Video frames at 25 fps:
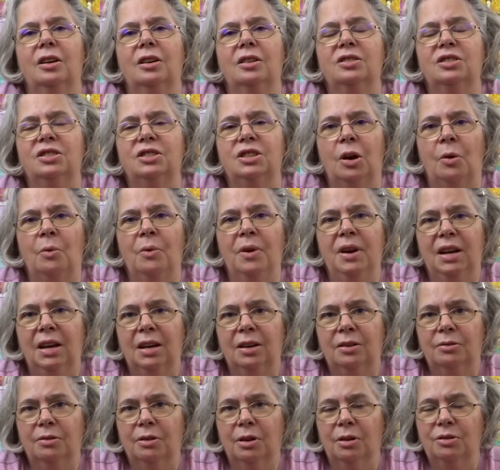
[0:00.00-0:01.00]
Sewing
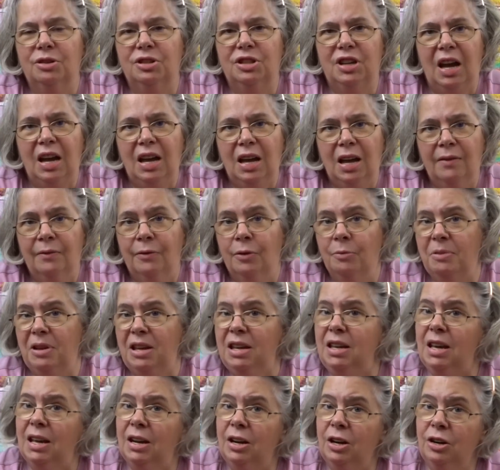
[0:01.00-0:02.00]
and Crocheting for
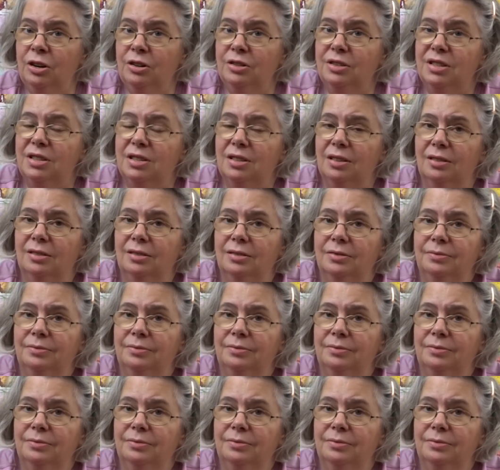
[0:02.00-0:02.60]
Beginners.